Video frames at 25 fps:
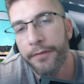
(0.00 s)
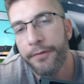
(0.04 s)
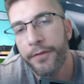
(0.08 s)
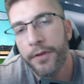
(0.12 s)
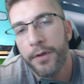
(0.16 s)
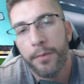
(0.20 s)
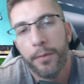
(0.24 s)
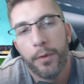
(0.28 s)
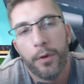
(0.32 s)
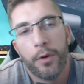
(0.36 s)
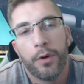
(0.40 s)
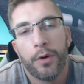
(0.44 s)

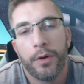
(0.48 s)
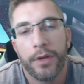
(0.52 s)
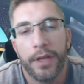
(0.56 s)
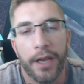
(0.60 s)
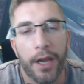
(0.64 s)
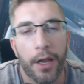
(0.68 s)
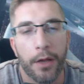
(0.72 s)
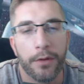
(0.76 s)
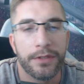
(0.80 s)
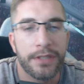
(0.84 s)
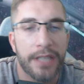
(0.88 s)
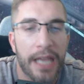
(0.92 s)
you more,
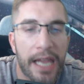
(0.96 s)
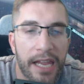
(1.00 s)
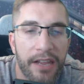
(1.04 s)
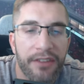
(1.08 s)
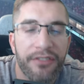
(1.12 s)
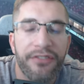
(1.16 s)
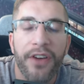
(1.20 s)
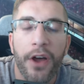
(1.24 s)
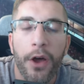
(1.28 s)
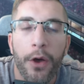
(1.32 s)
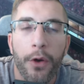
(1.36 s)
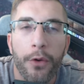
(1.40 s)
you know,
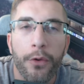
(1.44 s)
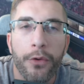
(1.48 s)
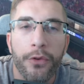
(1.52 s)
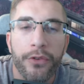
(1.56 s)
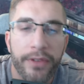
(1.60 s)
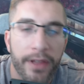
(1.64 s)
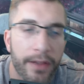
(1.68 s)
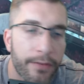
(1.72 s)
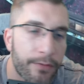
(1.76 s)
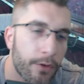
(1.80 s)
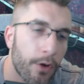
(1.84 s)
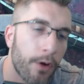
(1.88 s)

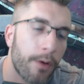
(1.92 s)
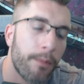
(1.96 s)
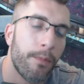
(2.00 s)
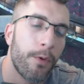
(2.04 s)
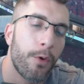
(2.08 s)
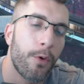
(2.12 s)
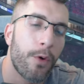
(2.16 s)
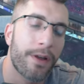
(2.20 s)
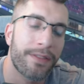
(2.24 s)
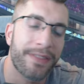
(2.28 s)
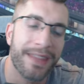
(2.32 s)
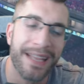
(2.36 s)
TIFOs. They've got
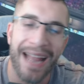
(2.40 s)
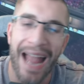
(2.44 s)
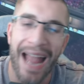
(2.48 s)
more, I think,